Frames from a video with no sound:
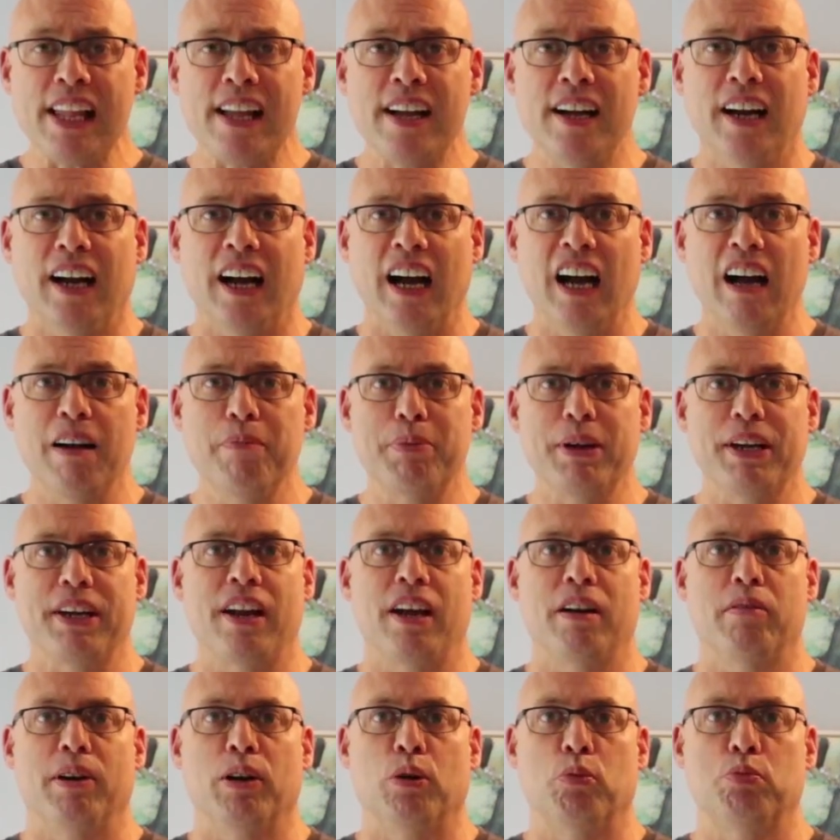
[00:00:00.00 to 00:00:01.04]
but
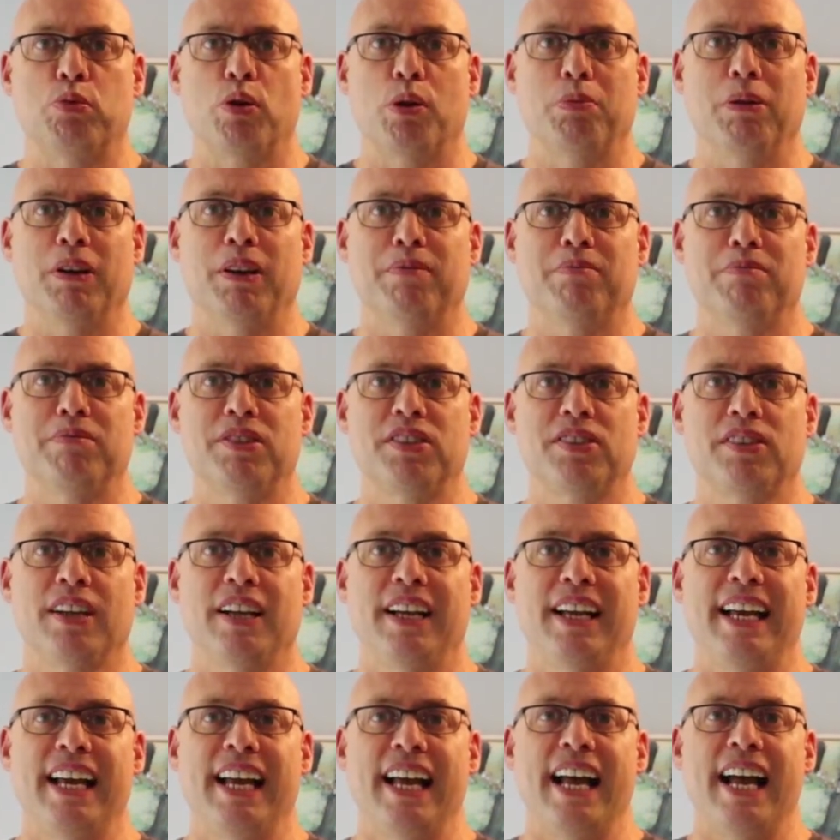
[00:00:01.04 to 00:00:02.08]
no real problems.
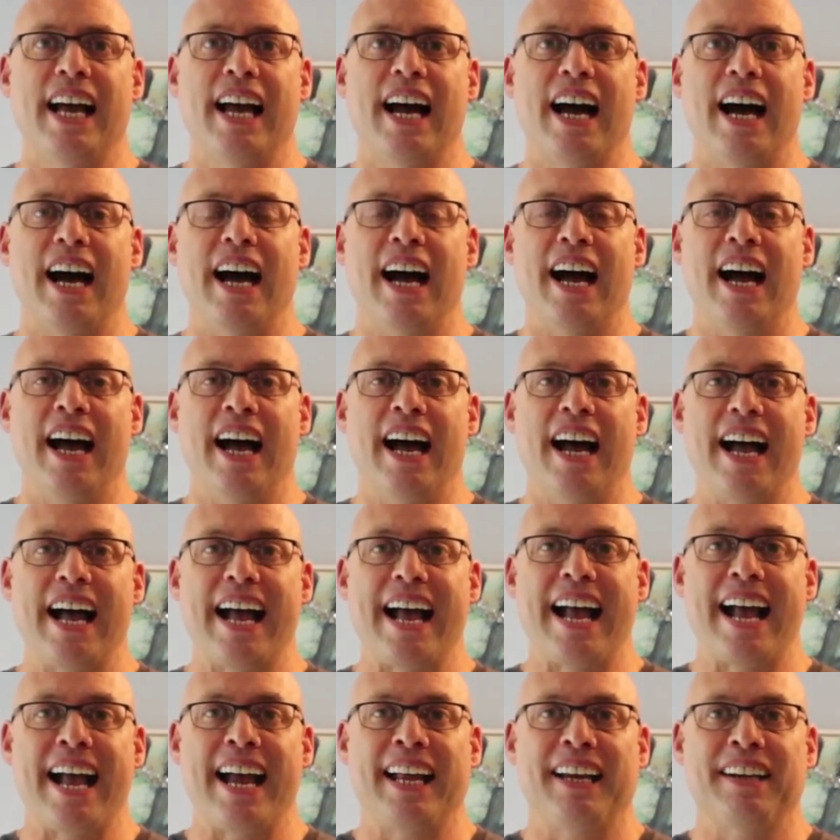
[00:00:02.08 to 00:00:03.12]

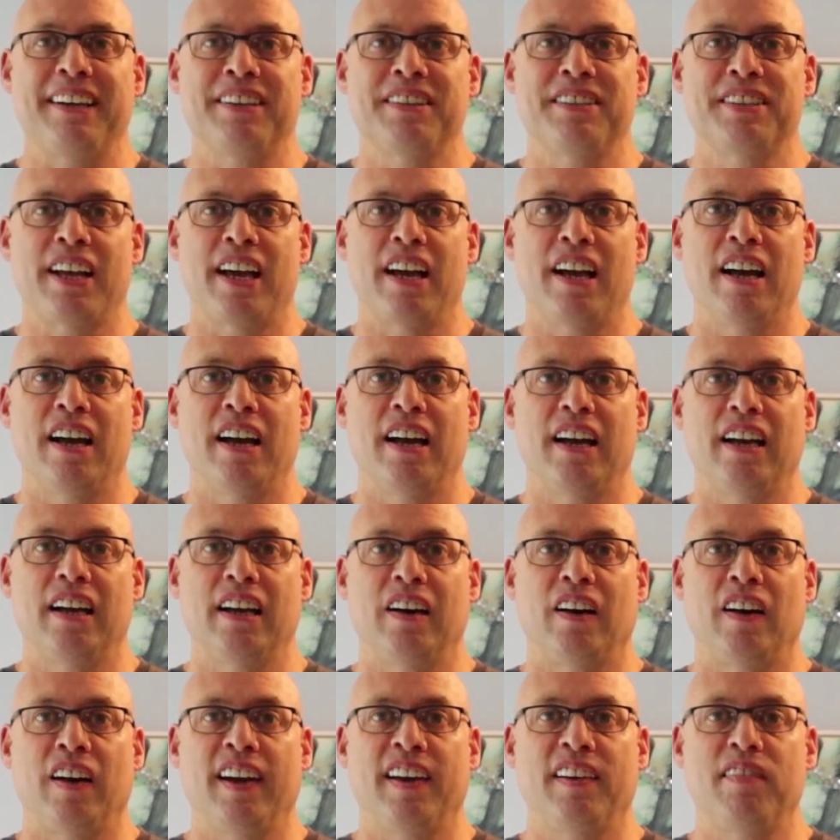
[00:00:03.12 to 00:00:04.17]
And
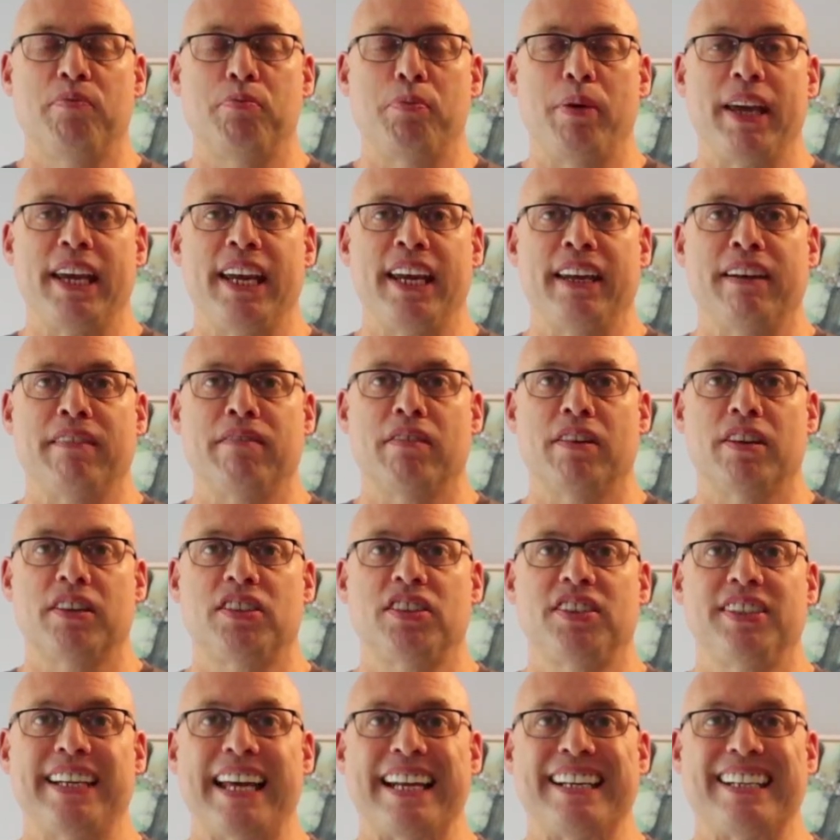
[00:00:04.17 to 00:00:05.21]
I've been
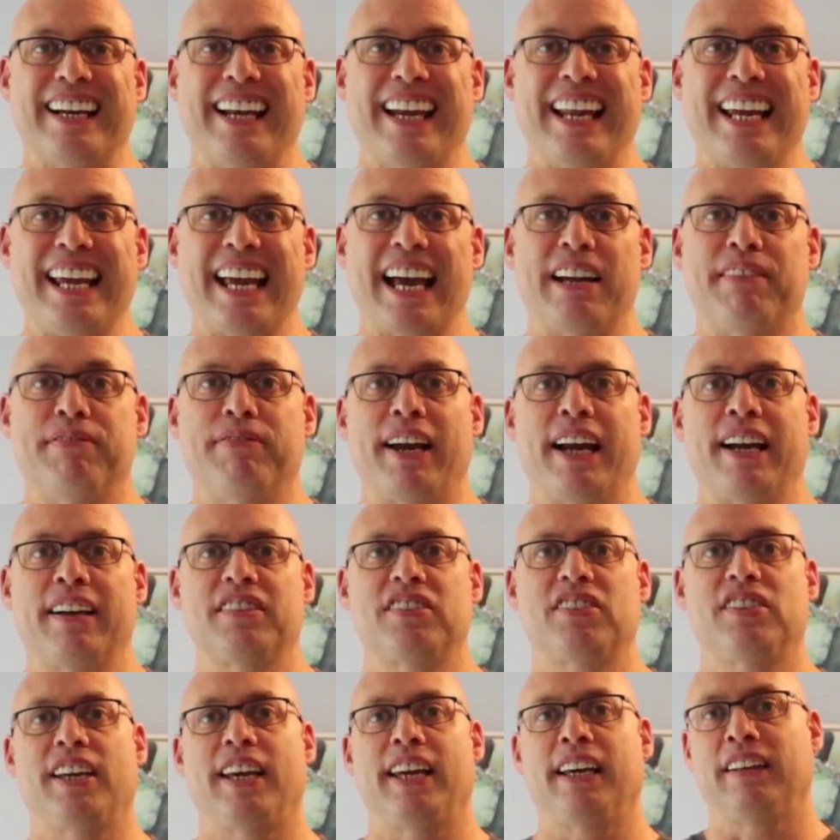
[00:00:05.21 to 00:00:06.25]
steadily
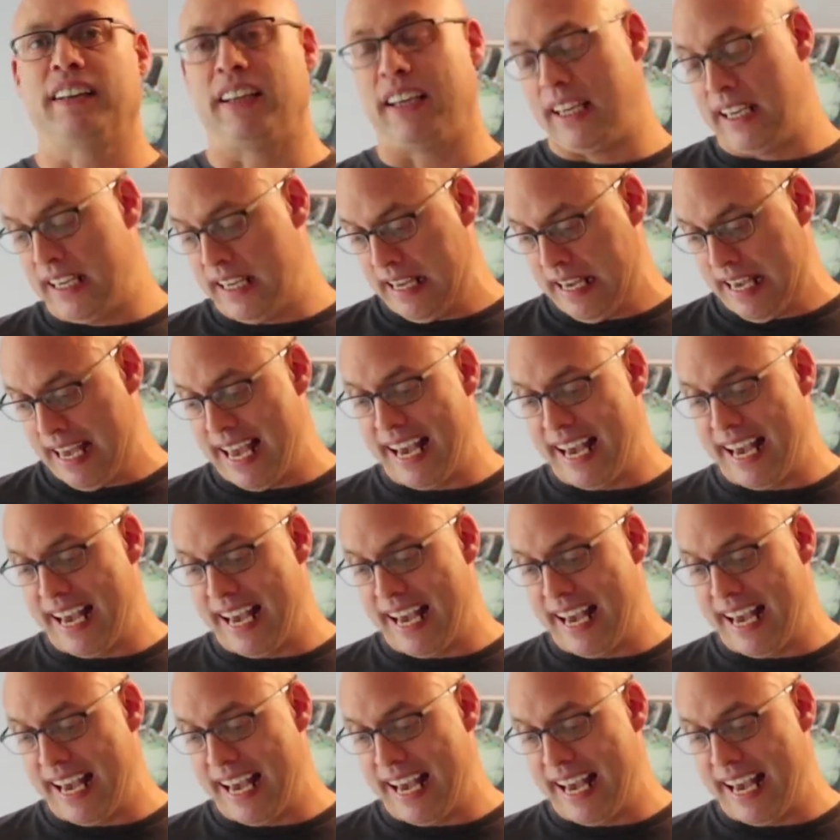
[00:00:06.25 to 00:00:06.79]
advancing the